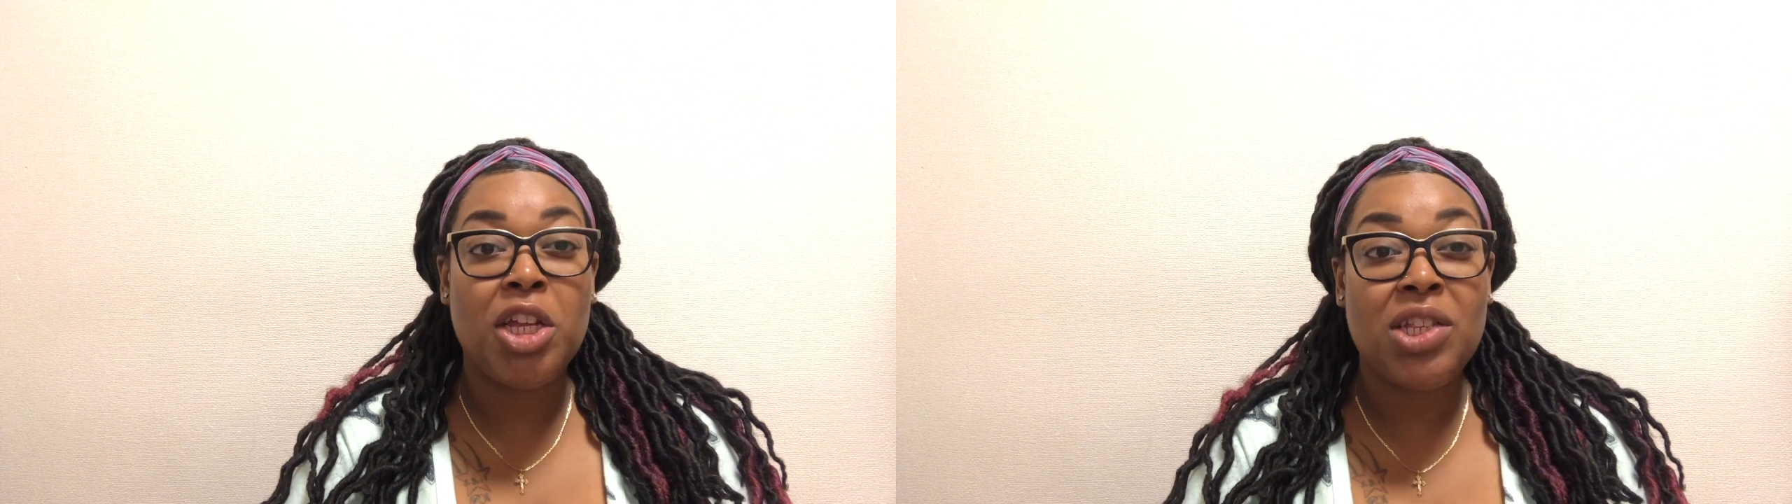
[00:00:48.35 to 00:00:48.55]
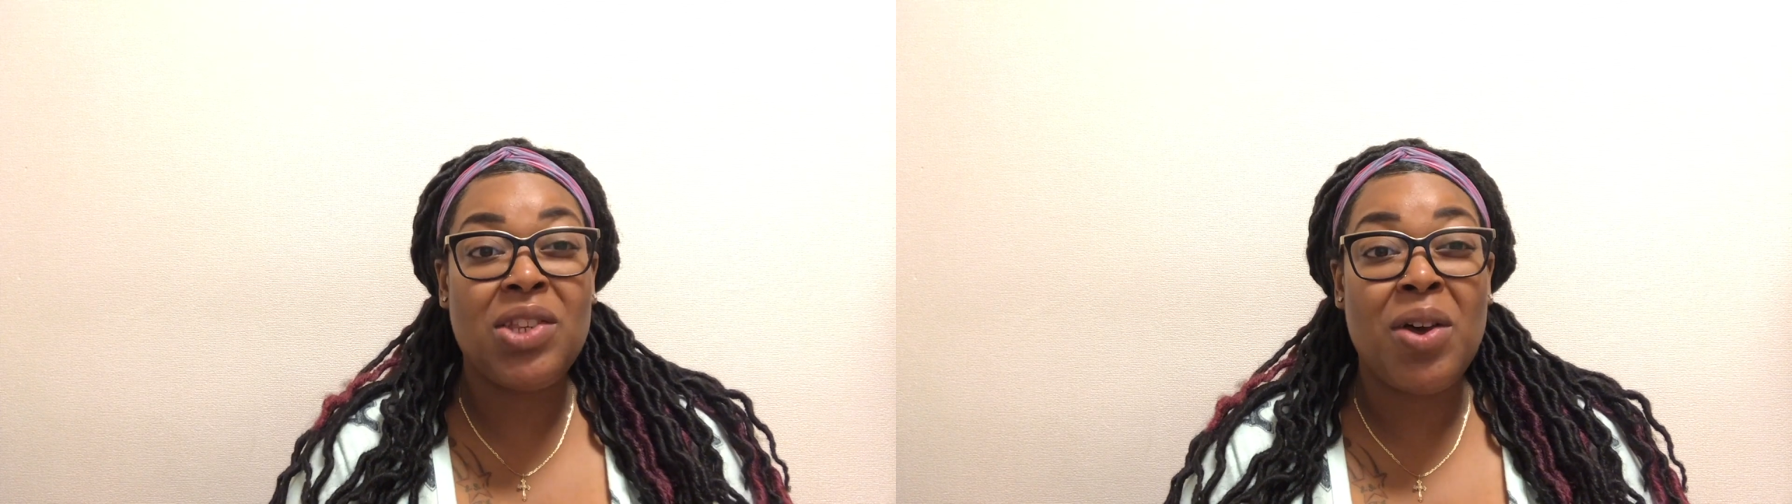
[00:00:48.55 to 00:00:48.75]

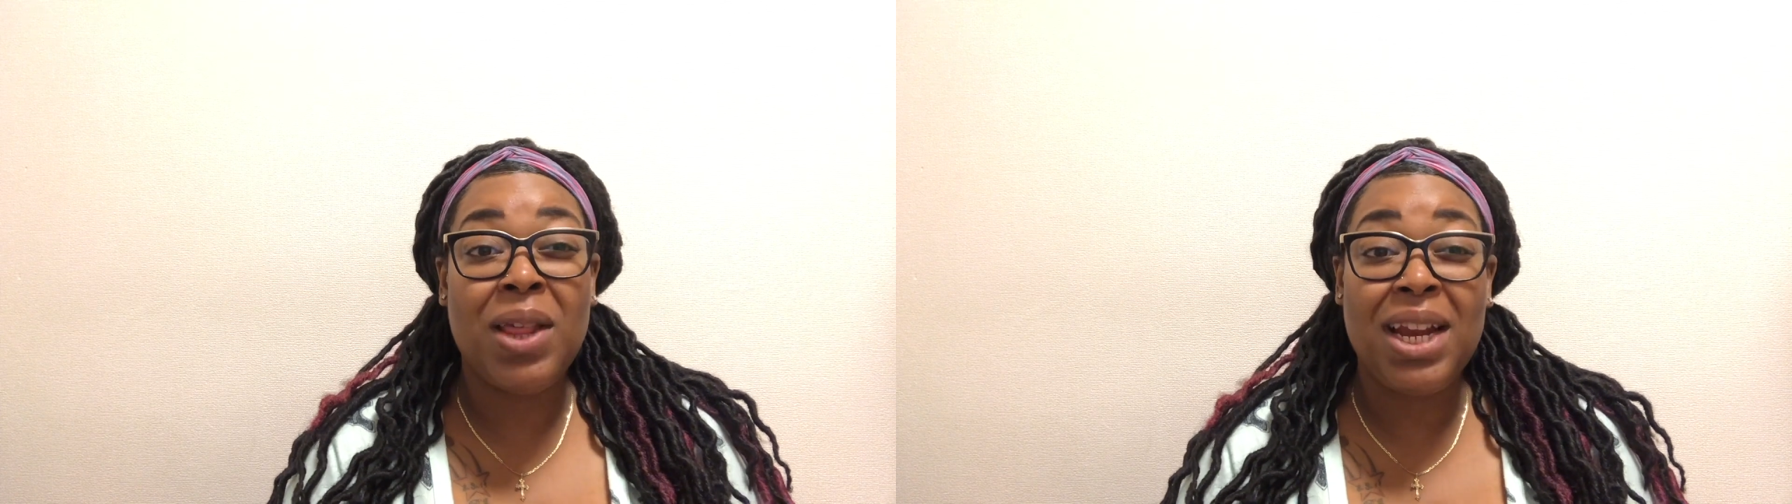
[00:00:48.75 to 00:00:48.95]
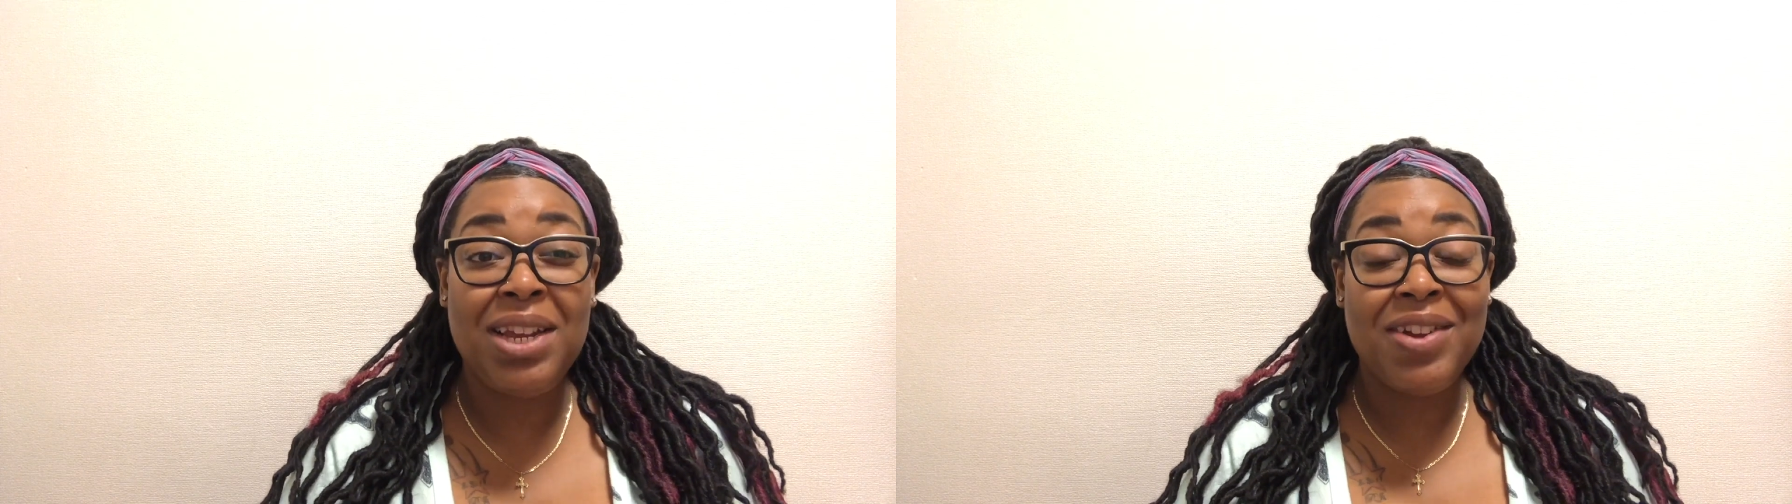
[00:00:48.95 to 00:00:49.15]
So a
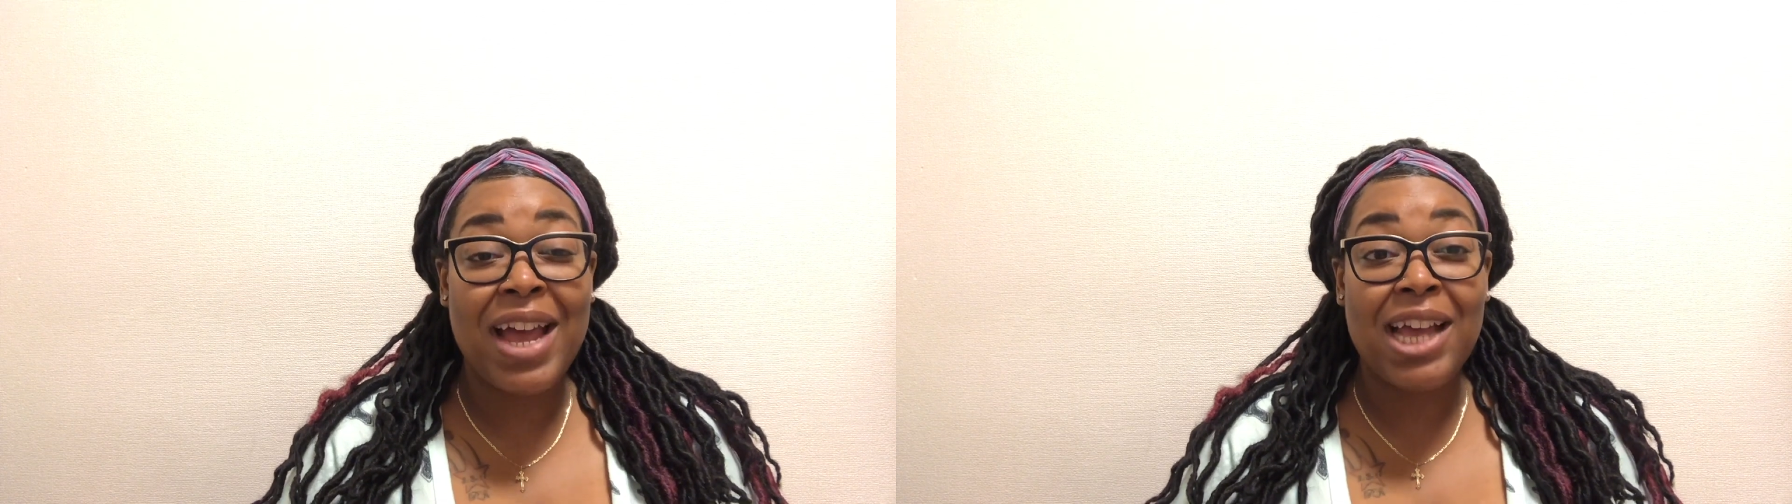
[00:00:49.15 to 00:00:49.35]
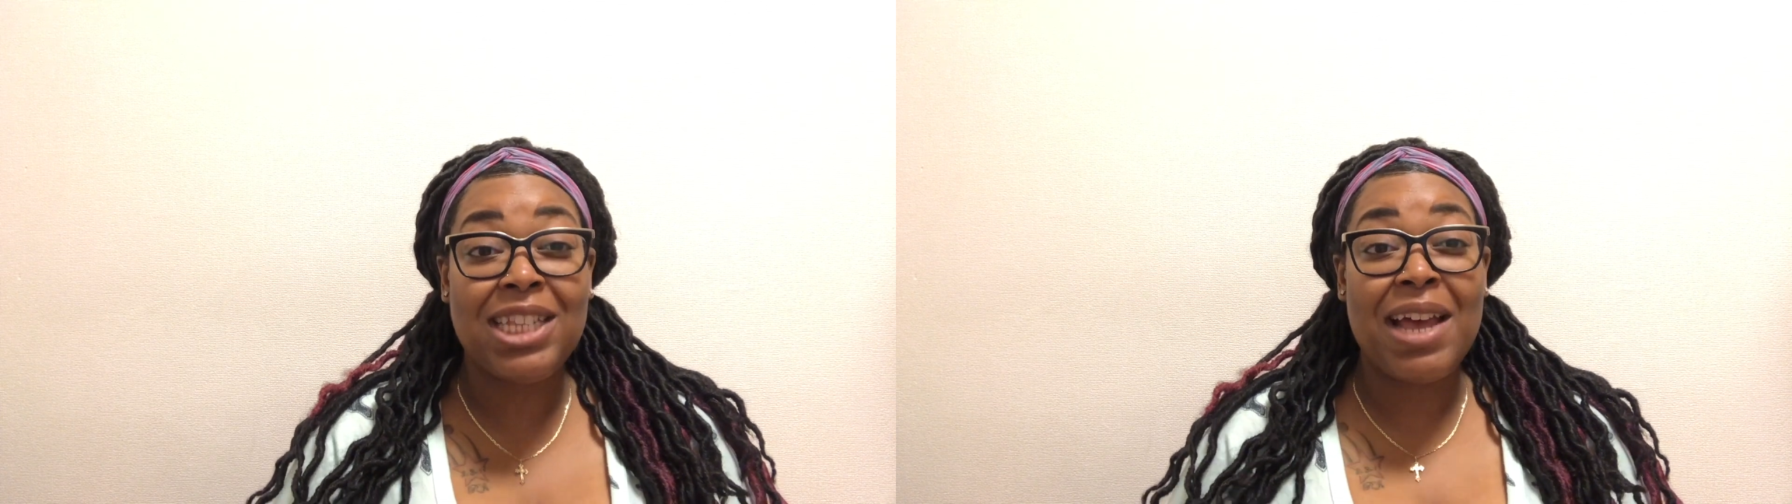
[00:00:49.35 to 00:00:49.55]
lot of you
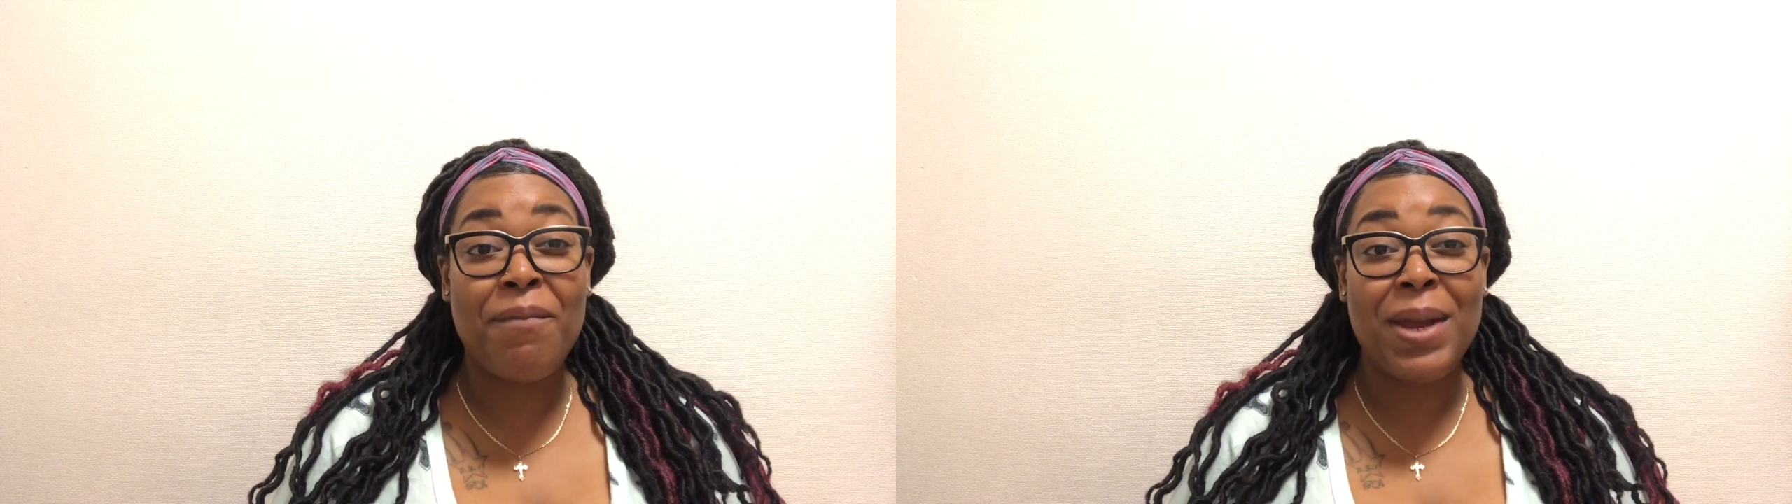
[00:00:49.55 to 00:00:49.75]
guys have